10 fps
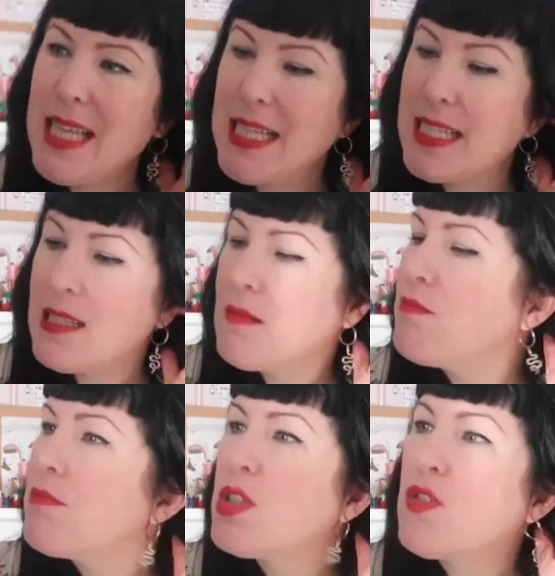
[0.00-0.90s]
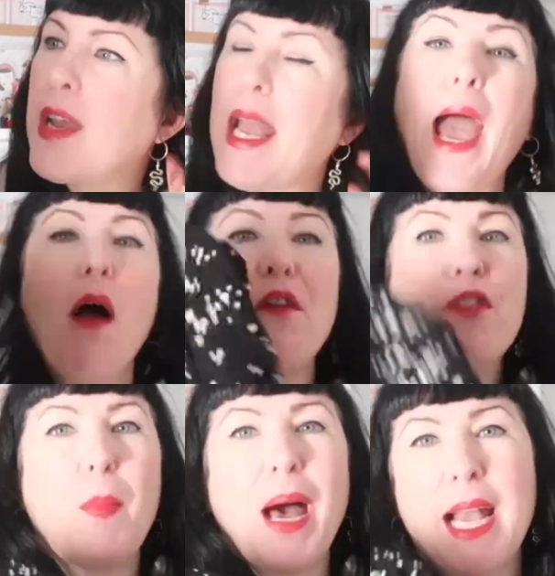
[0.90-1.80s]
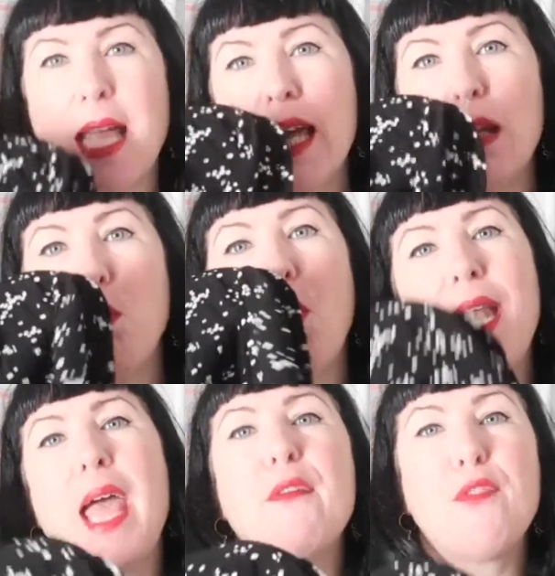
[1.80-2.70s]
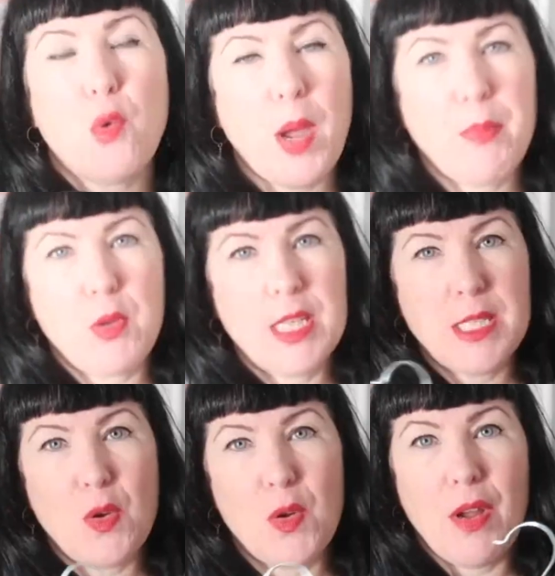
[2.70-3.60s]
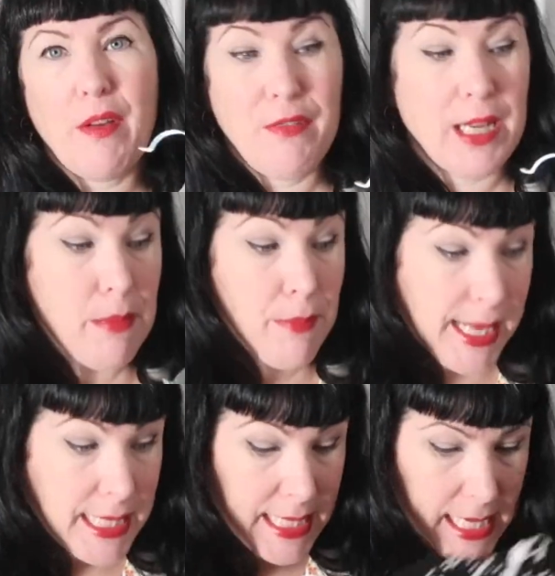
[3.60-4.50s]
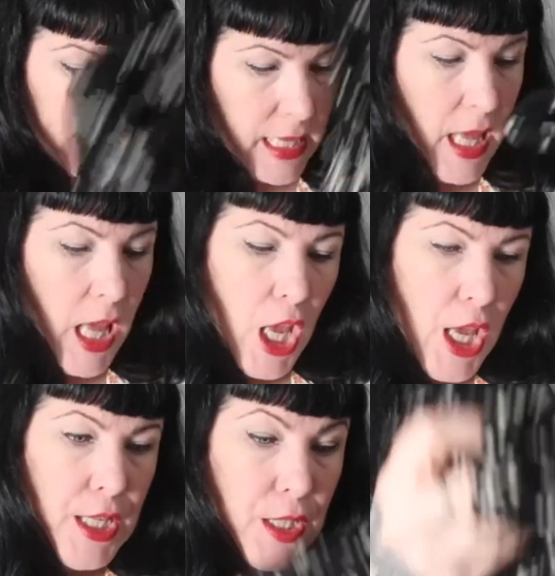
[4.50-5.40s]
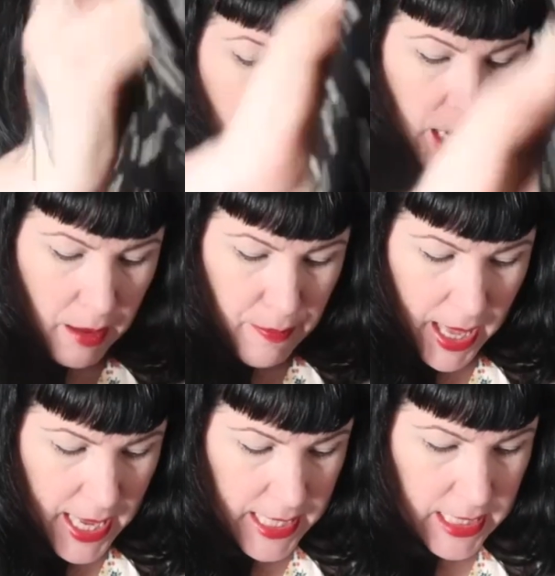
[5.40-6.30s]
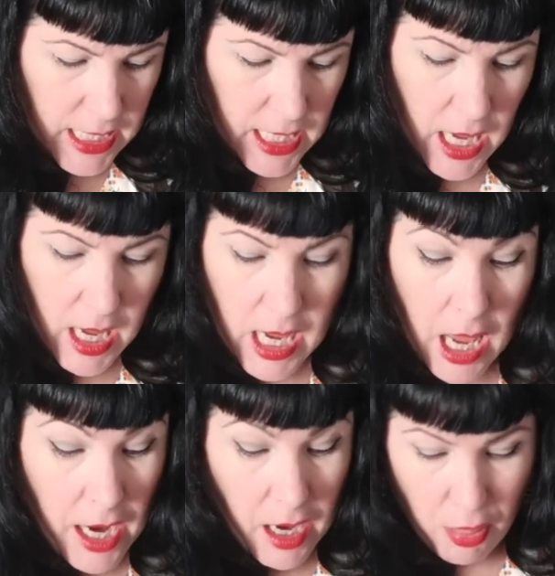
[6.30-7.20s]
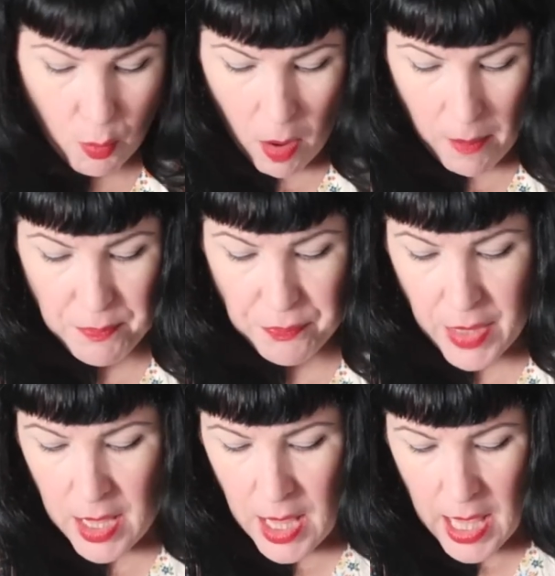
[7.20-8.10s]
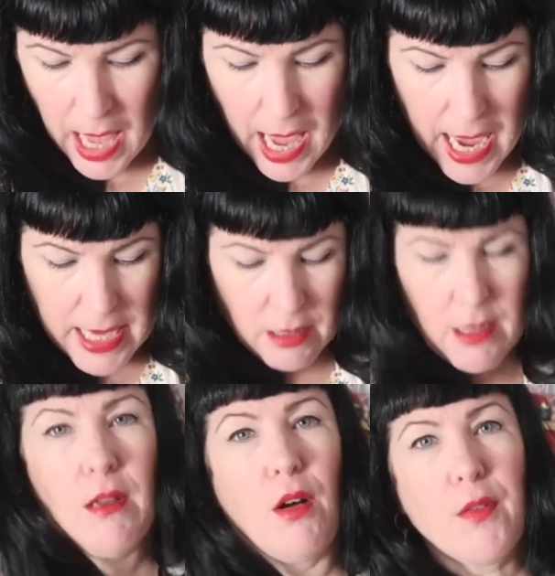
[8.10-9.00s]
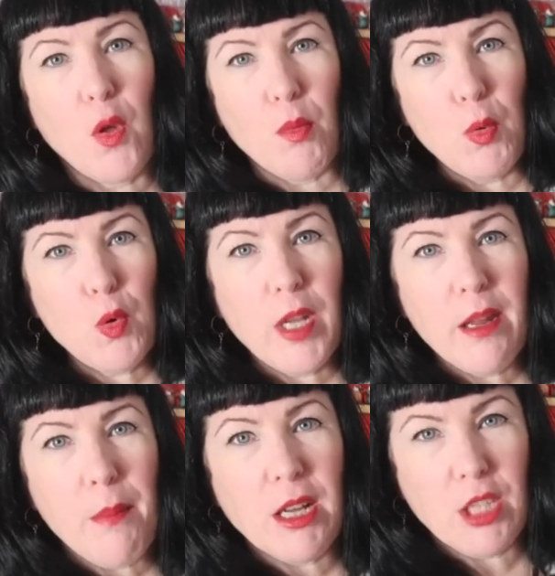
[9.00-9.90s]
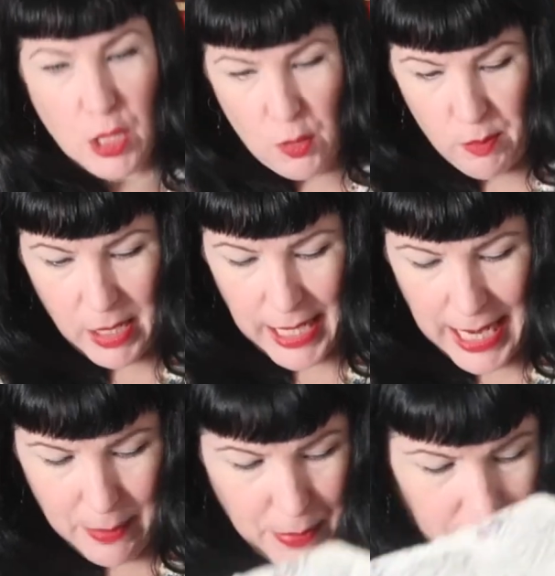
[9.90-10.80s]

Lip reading: this straight out of the packet. Whenever I put this on, I feel amazing. So then I made another one, and I've got them all in a muddle on my lap